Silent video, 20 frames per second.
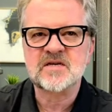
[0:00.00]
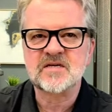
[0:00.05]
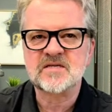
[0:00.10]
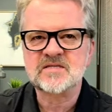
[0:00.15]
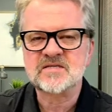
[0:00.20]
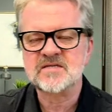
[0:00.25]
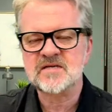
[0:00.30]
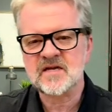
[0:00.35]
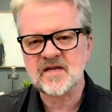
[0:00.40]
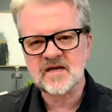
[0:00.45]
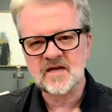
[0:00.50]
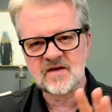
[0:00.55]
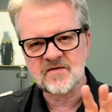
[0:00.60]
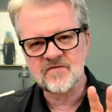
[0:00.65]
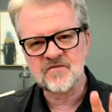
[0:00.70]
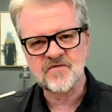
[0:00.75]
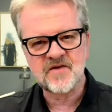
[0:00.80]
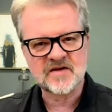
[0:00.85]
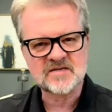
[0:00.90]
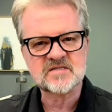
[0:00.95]
city
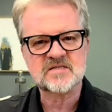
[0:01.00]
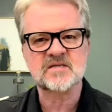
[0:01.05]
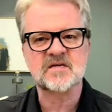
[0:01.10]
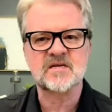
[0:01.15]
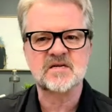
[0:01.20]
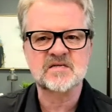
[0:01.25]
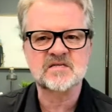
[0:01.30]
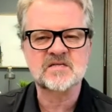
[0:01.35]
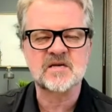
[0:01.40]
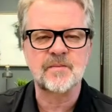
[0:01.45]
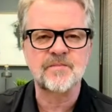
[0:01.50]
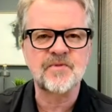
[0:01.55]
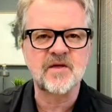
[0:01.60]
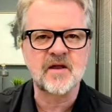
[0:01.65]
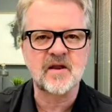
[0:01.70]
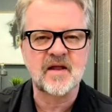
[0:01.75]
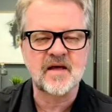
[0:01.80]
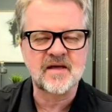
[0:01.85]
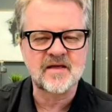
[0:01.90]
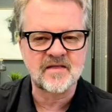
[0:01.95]
investing in something
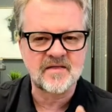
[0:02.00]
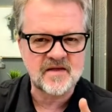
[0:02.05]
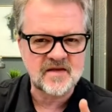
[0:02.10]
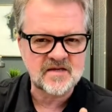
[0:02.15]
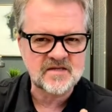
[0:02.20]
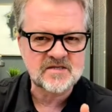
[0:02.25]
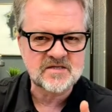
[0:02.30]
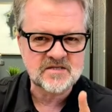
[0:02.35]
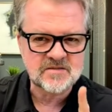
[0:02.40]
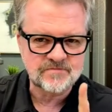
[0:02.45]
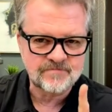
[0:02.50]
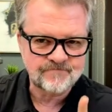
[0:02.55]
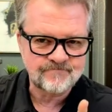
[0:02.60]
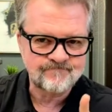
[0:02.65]
like this,